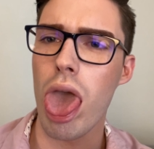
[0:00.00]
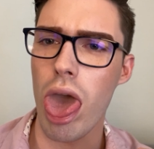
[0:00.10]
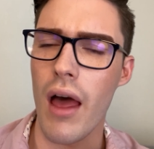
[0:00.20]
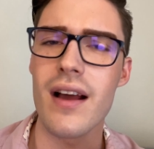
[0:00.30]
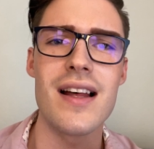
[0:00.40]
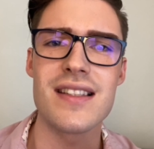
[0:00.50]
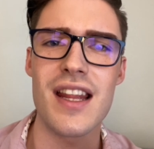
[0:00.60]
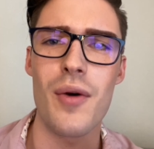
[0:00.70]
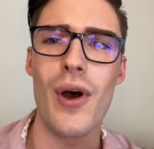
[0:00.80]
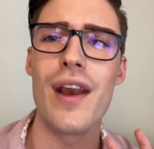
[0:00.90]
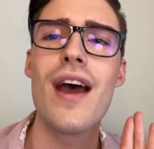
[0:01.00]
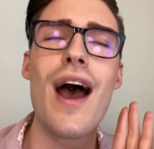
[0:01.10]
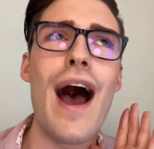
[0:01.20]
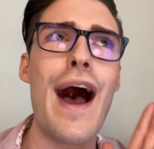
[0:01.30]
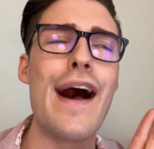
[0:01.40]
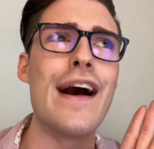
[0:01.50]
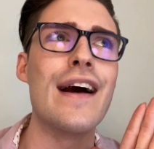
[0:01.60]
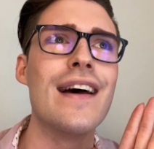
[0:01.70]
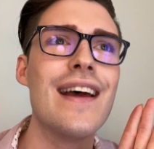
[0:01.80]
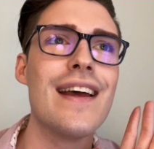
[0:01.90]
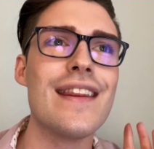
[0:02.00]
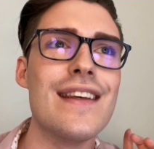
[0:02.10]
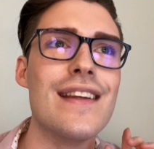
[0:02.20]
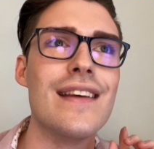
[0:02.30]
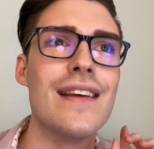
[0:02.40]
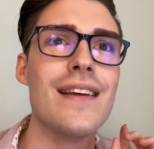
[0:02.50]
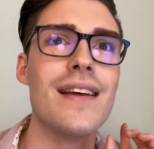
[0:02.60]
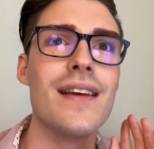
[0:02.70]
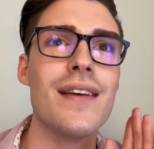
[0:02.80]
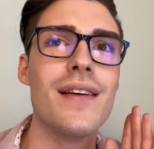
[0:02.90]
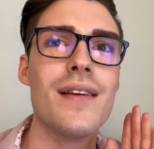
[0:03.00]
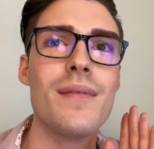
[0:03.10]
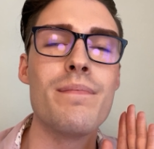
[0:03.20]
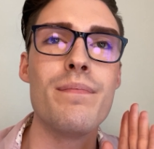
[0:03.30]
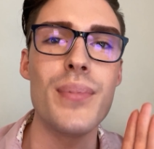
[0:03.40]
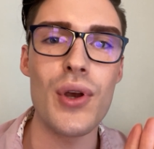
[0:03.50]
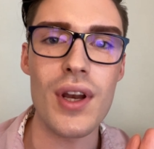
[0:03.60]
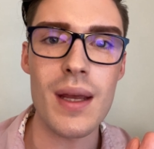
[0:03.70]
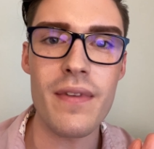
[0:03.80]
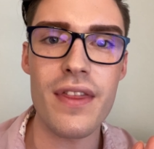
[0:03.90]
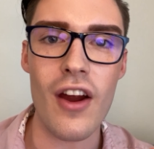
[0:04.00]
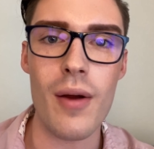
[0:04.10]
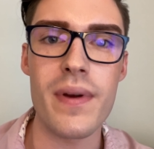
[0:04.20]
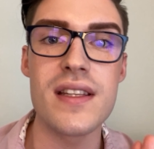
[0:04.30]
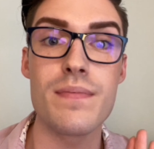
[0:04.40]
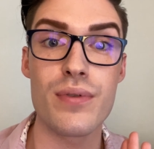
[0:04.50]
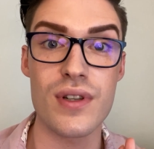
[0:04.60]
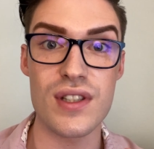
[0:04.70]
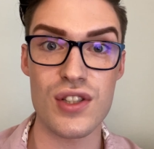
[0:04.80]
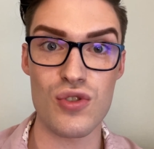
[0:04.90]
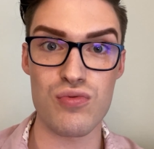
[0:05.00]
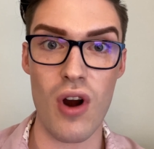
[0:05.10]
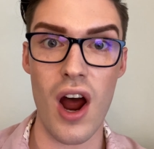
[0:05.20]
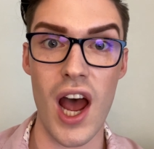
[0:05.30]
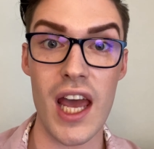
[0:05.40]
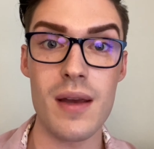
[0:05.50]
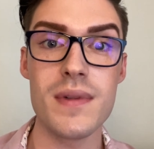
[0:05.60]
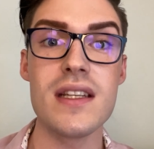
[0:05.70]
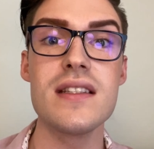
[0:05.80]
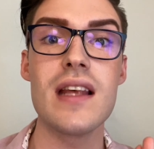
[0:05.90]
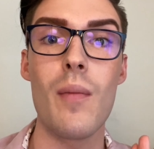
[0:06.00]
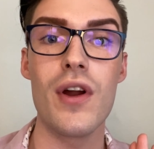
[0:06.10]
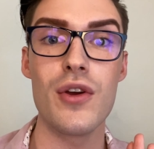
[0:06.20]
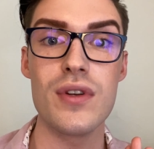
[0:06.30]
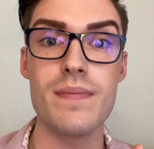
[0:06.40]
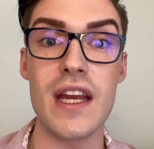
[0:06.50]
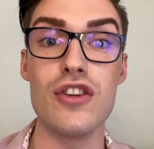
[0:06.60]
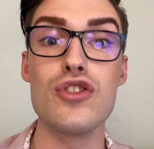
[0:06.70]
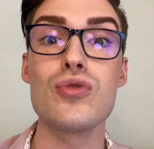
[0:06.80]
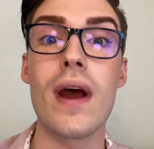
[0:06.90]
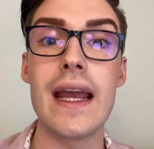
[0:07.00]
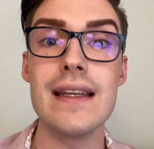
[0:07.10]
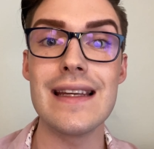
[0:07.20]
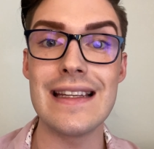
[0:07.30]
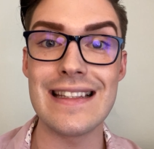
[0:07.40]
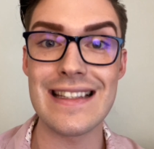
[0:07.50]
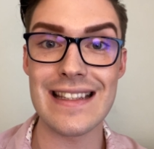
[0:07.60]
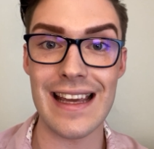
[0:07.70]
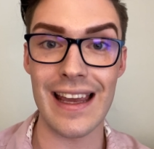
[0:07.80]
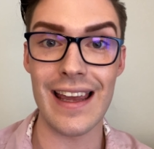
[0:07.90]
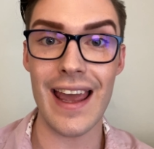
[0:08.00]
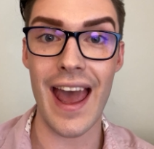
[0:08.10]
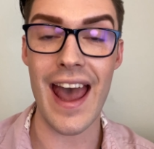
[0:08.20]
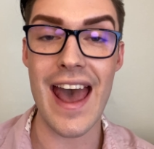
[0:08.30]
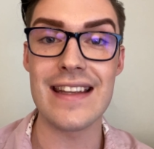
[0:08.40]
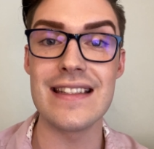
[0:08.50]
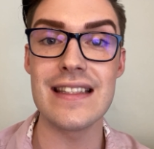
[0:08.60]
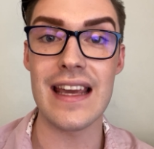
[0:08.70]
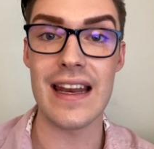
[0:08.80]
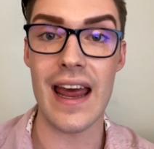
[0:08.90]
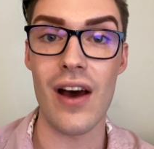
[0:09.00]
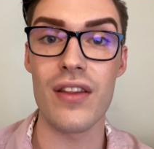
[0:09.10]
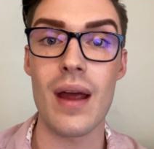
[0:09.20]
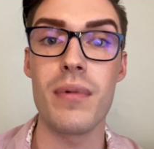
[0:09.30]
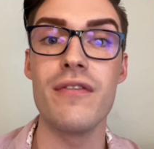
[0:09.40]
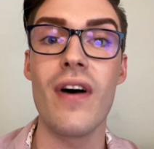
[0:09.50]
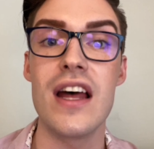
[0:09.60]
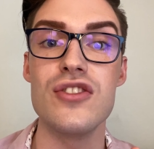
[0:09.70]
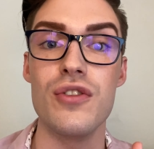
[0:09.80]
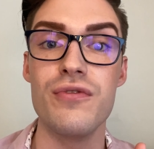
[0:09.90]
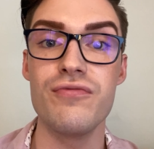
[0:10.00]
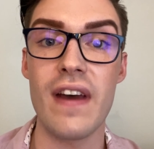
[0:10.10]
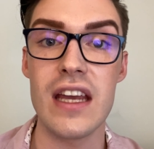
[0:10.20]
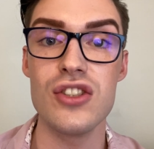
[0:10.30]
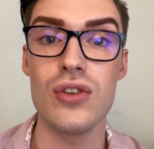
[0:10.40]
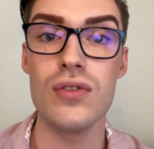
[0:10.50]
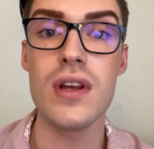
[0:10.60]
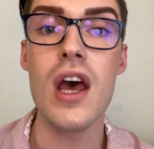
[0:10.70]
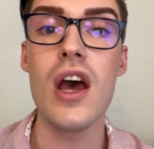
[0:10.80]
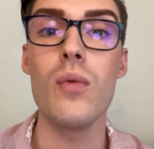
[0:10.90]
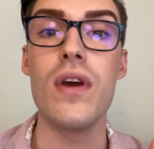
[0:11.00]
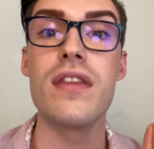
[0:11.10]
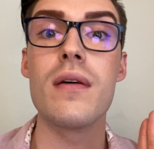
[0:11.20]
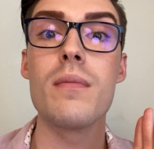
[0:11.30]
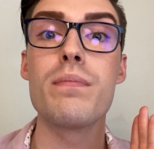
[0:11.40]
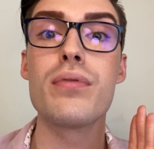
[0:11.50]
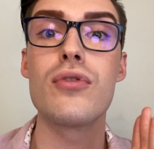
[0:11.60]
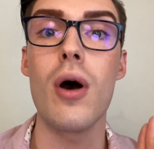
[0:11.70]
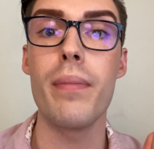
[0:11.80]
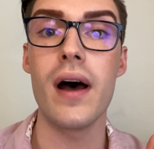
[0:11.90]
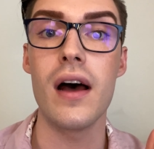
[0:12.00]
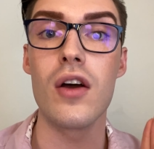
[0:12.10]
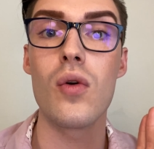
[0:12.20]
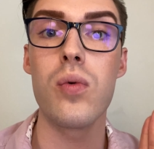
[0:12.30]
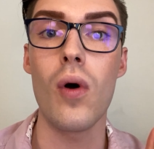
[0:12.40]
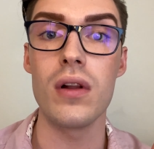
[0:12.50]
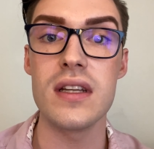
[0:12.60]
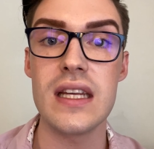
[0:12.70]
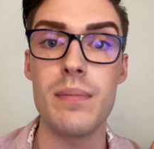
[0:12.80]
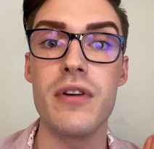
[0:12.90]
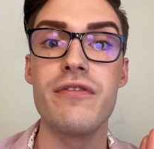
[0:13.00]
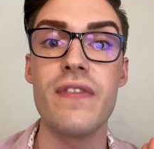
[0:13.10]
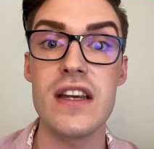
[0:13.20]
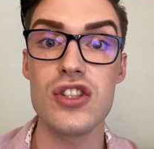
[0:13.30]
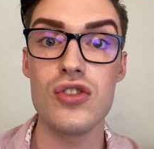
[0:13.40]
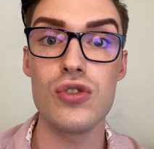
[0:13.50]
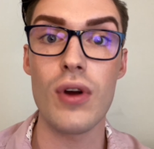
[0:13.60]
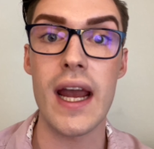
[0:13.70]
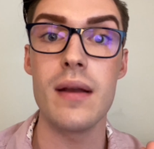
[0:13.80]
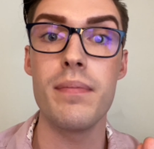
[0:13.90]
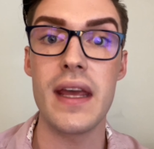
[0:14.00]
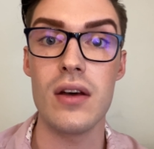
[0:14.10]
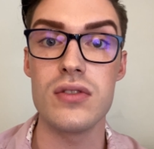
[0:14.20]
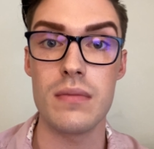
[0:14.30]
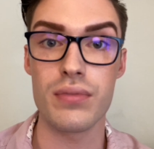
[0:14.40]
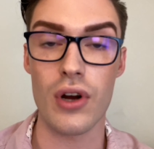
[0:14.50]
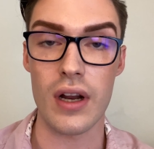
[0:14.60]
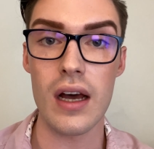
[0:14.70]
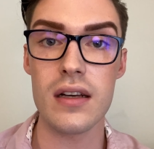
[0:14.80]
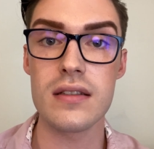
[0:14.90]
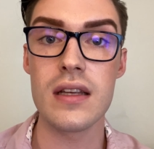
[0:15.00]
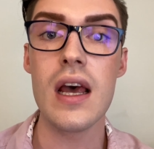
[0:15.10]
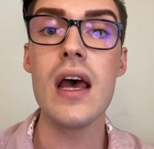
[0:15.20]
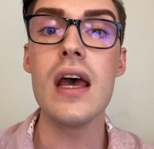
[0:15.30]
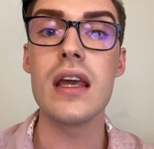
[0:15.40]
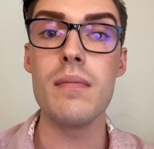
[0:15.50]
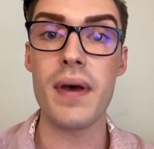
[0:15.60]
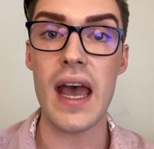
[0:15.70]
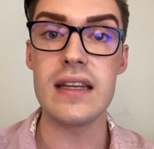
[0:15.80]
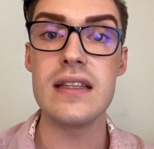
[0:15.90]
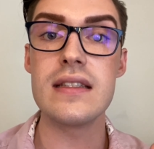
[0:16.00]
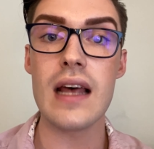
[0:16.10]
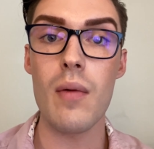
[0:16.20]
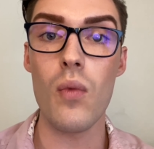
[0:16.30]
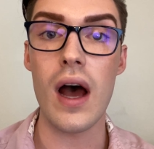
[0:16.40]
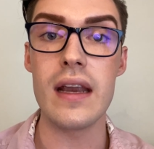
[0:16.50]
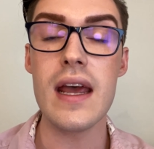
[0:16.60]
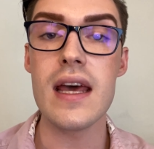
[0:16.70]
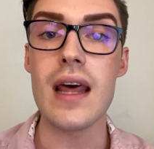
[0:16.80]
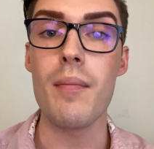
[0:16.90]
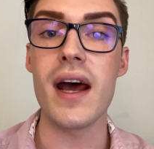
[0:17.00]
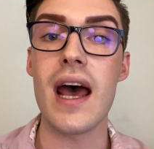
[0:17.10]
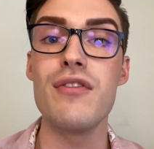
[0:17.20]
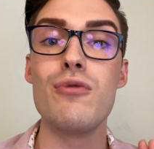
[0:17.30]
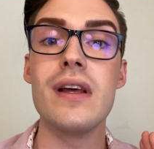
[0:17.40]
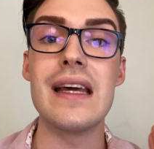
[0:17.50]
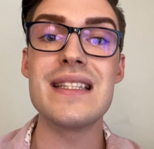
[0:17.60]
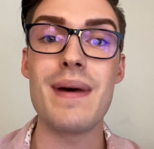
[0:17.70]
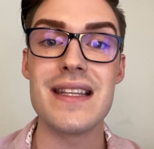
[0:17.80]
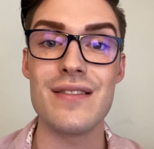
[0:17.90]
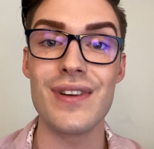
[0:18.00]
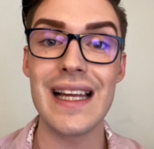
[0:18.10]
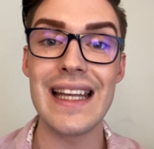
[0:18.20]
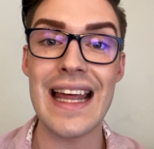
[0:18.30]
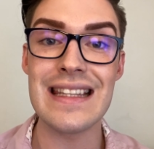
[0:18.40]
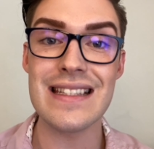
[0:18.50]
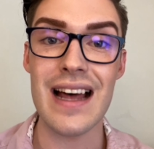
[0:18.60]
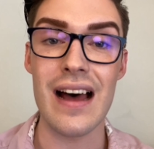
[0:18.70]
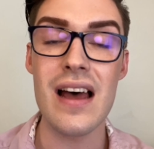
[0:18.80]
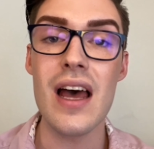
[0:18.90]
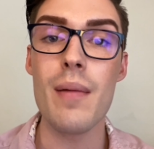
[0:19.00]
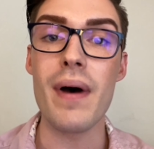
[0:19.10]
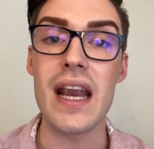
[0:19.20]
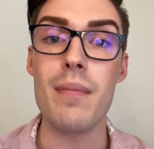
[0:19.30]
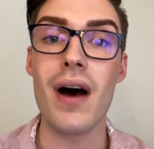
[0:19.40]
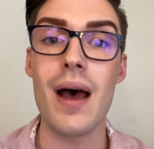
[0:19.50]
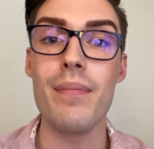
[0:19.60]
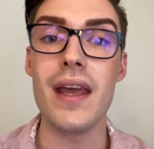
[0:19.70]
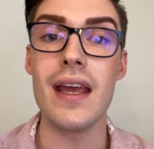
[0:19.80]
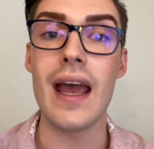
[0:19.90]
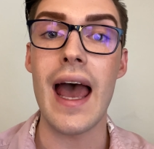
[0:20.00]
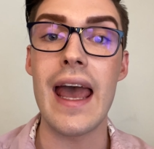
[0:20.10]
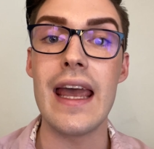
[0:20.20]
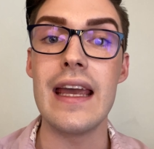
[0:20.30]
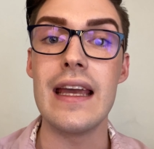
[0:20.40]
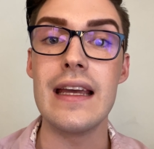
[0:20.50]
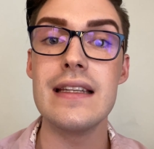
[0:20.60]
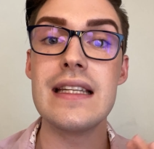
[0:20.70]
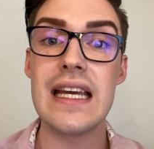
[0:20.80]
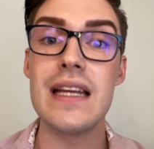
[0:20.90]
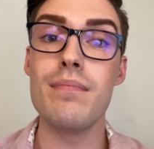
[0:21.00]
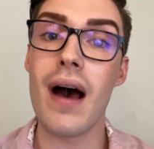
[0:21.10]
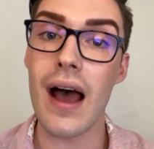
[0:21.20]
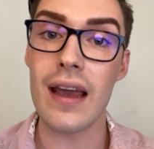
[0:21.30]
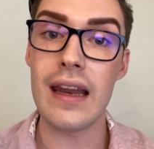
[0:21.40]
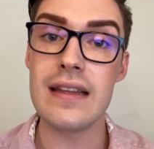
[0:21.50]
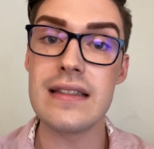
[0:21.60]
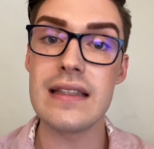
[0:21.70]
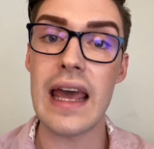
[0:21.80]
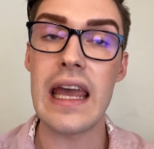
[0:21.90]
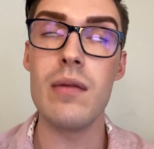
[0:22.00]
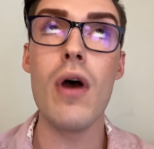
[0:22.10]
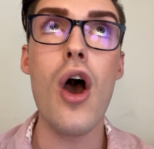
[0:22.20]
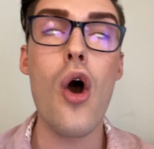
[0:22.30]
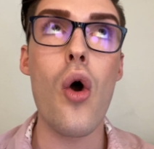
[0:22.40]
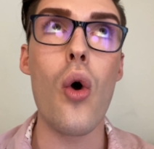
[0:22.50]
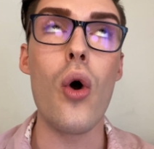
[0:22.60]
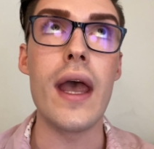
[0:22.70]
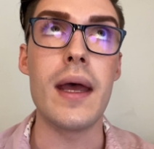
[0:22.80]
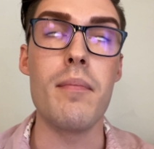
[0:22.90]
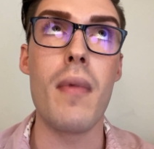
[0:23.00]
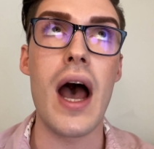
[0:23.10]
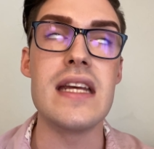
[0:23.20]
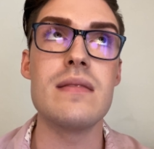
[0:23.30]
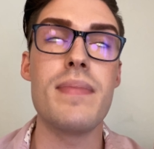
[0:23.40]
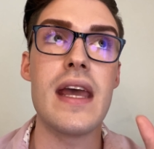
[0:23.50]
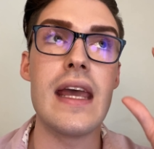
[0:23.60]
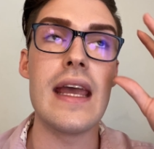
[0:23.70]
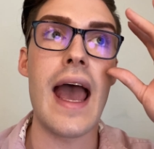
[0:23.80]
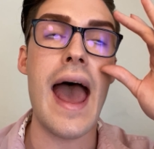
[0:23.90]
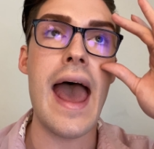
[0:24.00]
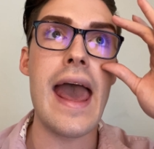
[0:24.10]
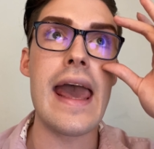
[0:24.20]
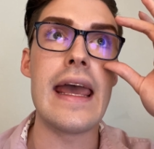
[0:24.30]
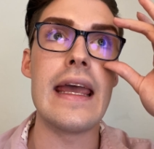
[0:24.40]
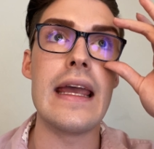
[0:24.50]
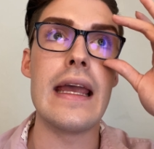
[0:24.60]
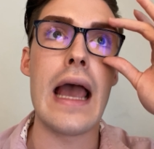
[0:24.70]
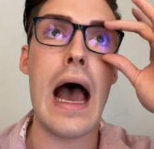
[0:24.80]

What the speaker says: can't say that word. The beauty therapist prescribed someone who has been trained in skincare and skin health and provides you facials with proper quality professional grade peels and products, compared to someone that might have a really expensive cleanser, but it might be a tiered marketing scheme, or it might be a